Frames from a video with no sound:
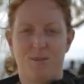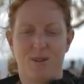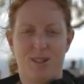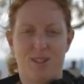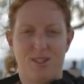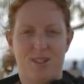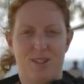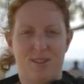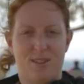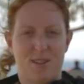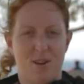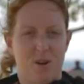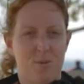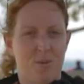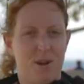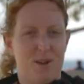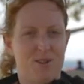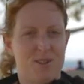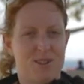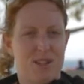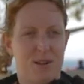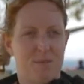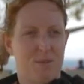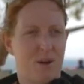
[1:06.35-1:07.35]
which is
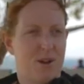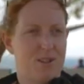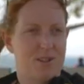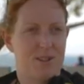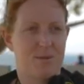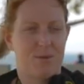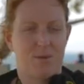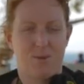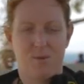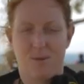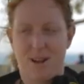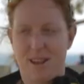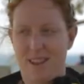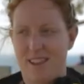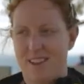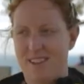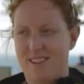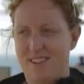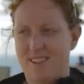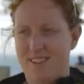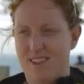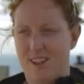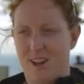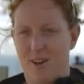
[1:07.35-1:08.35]
almost impossible when
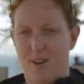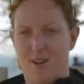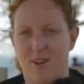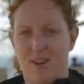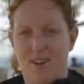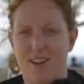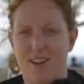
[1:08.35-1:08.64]
there's